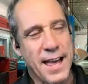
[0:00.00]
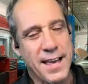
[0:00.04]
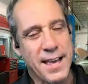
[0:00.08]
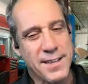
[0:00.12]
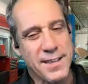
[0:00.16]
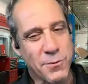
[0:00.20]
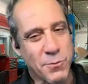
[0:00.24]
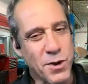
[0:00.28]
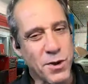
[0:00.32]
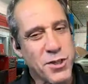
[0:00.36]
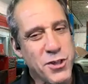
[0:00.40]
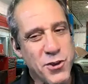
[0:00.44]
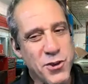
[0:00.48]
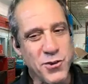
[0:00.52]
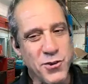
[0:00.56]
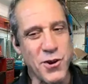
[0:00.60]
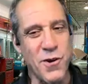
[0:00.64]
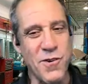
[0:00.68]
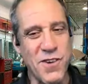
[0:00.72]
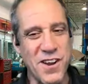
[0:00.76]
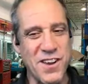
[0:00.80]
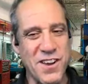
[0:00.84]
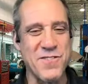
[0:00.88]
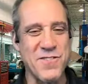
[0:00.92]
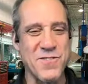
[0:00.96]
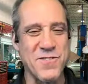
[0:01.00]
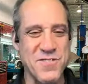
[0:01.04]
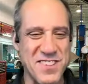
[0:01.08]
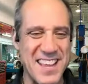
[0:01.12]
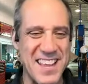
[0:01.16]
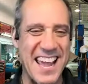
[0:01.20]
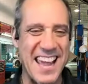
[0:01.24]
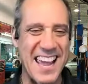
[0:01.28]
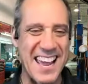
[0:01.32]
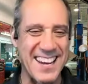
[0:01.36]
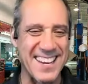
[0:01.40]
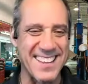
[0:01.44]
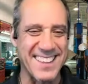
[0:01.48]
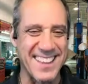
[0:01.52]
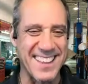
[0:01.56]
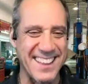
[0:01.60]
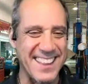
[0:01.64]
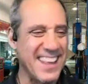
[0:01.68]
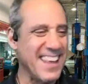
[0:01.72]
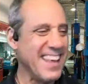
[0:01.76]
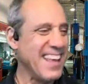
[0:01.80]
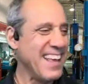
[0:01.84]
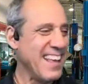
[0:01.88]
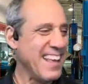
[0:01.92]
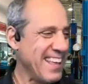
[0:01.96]
I said, what you don't understand is
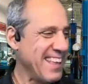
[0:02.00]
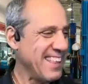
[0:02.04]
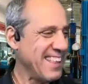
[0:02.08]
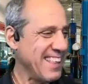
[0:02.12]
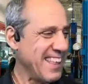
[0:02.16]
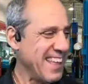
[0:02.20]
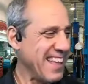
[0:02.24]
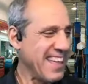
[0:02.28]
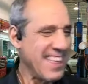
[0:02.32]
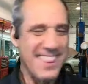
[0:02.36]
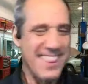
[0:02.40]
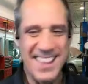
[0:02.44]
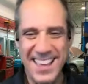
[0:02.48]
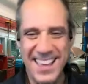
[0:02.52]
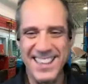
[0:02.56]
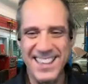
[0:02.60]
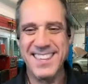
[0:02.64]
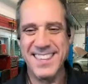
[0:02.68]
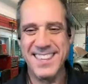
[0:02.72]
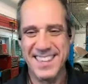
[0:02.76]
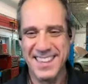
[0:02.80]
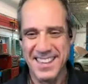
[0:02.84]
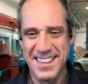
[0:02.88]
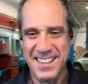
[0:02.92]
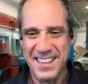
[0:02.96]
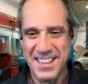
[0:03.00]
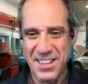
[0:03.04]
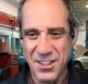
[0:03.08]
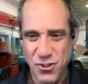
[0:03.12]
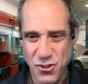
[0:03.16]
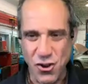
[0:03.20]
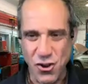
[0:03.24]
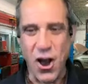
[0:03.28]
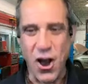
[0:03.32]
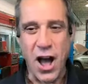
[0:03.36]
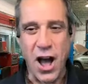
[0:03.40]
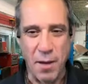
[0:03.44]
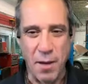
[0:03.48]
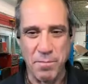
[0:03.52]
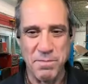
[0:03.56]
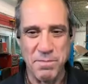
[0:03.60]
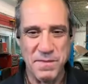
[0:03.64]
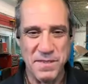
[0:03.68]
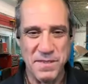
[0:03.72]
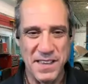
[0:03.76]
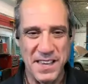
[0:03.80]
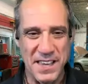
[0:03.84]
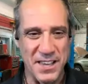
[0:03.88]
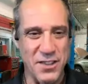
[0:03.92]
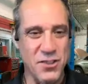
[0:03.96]
that this shop
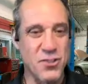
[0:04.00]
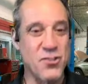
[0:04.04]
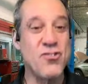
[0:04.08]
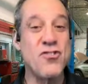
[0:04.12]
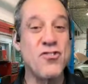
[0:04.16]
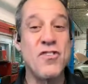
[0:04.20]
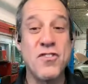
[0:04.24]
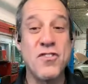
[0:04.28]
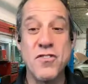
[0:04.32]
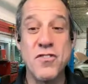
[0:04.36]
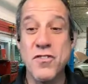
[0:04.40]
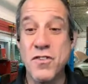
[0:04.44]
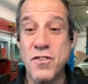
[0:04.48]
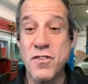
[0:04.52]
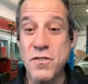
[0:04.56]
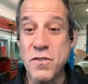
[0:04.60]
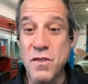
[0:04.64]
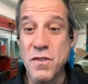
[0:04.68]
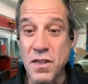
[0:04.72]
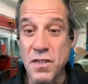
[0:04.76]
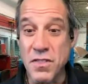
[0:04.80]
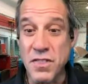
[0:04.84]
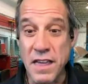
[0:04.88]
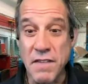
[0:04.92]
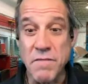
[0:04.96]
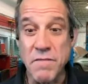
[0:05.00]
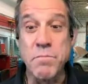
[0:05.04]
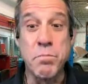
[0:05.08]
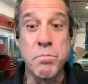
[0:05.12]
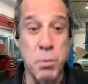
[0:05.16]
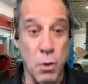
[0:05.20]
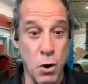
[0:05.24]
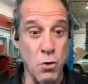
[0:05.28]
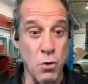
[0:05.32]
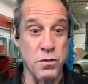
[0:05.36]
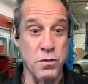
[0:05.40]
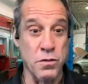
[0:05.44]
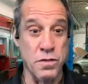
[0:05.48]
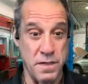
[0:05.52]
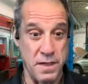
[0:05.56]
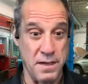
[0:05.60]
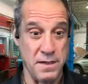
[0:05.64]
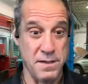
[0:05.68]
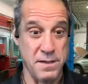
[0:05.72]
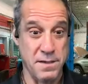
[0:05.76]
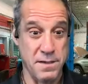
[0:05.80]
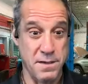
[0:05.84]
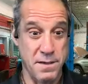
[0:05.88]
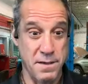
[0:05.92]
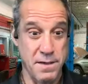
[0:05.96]
is, they've birthed
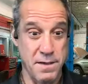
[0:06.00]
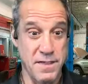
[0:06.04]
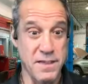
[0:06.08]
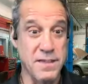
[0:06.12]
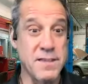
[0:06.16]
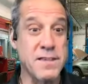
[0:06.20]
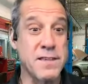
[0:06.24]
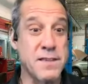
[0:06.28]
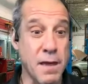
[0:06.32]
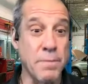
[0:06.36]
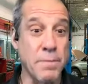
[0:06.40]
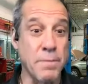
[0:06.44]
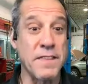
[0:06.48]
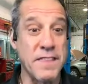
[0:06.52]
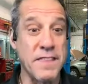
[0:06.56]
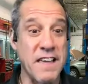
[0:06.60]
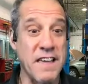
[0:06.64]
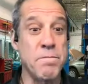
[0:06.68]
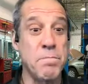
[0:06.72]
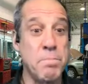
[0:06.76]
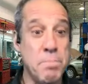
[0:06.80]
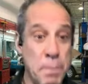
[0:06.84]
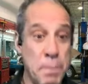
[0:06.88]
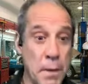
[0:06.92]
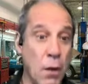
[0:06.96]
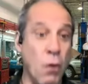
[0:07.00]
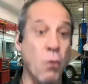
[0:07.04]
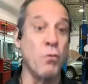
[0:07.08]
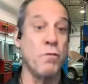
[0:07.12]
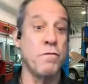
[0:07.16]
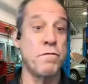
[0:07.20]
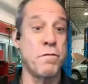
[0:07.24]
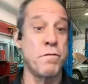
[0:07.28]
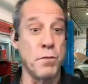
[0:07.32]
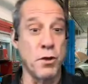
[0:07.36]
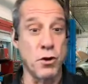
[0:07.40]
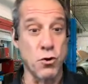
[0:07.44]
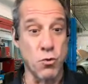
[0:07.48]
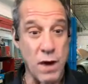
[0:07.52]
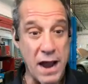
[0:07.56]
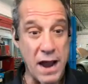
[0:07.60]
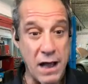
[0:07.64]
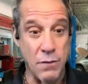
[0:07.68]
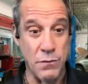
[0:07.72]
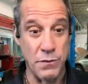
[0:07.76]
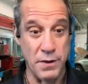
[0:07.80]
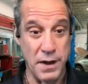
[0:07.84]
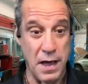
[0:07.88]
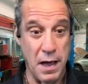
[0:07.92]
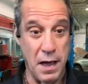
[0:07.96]
this. This is something they've built from the
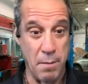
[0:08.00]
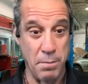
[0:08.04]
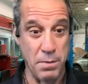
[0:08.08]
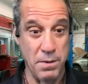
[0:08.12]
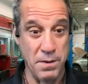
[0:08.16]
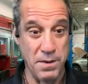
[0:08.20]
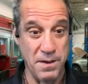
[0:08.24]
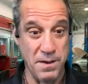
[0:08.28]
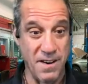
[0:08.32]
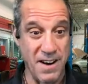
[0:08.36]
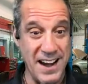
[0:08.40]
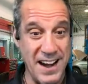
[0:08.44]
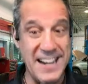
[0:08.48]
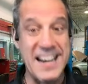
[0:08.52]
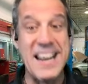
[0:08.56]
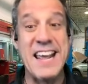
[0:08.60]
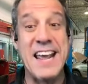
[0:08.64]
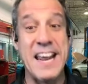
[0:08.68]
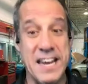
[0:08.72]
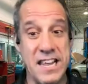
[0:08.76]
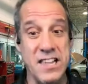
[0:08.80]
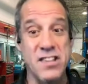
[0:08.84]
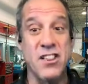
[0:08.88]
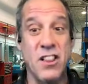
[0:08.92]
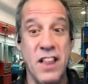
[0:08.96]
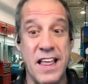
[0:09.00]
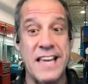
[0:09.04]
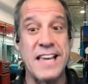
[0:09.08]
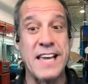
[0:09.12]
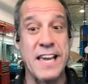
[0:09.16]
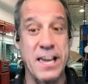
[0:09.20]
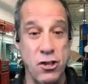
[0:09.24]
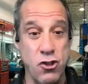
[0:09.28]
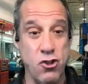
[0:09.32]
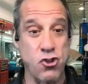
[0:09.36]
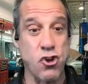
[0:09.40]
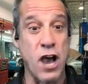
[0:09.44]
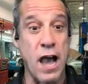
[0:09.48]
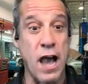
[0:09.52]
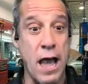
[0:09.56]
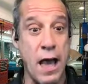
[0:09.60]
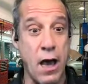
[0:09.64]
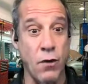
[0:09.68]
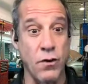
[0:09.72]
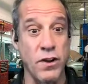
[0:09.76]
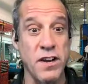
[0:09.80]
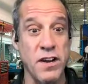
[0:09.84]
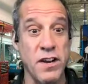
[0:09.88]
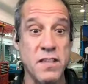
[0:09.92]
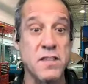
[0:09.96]
ground up. All right. It is like a
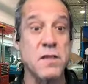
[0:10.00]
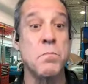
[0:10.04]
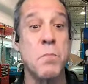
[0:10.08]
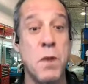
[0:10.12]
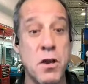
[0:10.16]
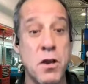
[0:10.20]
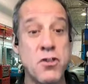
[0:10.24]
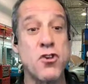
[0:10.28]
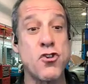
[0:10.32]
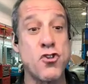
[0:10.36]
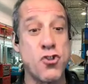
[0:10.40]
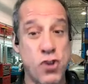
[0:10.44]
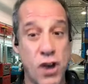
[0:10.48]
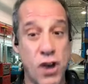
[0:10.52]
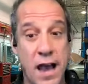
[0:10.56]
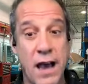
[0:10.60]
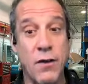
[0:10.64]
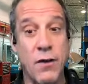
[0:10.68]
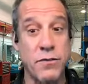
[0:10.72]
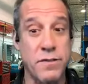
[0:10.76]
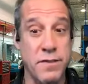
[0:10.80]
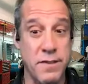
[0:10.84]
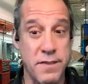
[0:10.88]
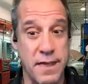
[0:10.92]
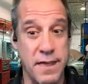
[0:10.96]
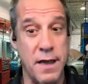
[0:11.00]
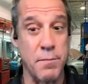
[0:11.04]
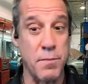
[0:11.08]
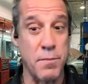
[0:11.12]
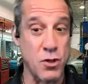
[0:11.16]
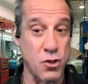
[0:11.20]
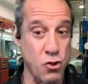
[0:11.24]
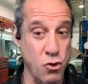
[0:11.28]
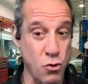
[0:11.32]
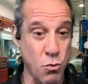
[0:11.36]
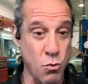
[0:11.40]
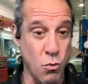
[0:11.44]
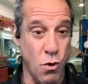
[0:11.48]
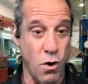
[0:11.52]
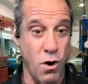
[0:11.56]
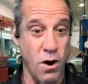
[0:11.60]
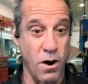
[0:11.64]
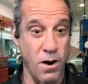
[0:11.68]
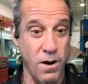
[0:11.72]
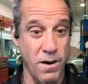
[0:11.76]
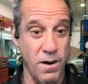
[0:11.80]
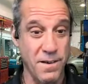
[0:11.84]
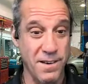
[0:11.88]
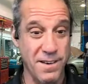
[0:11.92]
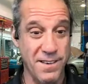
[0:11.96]
child. It is as much a child to them as you are.
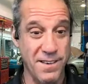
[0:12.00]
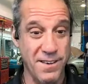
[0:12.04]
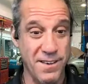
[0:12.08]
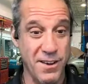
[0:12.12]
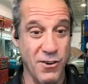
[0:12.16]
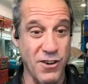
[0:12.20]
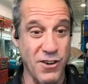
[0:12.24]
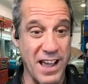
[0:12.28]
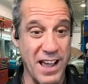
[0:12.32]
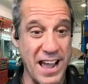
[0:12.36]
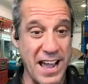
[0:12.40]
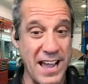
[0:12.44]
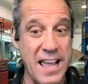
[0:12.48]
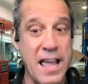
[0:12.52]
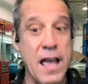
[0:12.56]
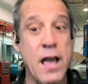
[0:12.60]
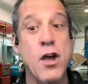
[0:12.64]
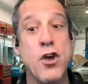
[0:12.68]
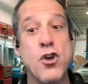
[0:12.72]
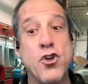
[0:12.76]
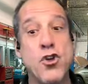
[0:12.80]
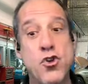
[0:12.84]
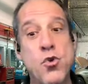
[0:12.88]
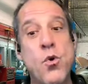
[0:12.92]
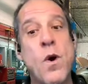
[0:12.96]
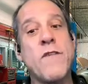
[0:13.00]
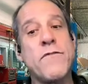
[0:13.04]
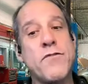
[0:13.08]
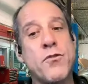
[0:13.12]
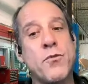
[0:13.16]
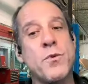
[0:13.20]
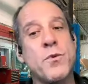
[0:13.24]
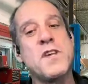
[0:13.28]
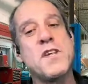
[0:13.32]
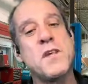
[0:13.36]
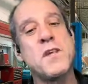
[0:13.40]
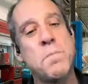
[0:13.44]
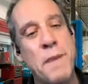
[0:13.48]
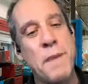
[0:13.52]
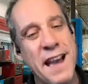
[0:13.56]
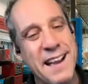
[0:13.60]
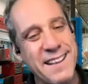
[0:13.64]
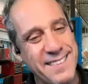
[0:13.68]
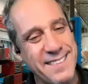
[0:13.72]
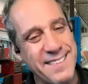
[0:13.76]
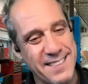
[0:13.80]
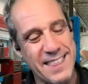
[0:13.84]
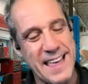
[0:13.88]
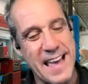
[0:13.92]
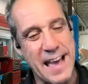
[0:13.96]
Okay. You have to
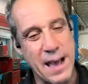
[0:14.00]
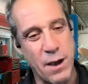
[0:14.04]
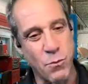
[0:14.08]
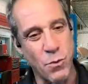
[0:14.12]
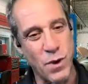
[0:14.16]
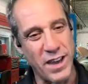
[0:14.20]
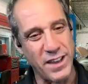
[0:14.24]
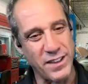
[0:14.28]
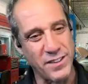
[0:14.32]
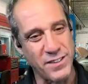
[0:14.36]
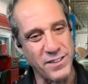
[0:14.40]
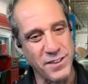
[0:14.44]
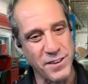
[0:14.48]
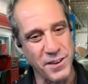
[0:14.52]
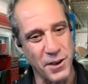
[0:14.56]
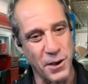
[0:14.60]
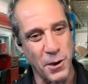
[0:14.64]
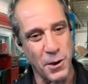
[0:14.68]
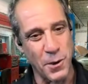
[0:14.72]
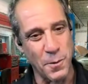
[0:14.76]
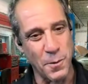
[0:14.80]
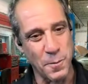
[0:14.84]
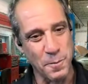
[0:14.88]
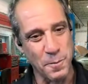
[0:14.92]
respect it that way too.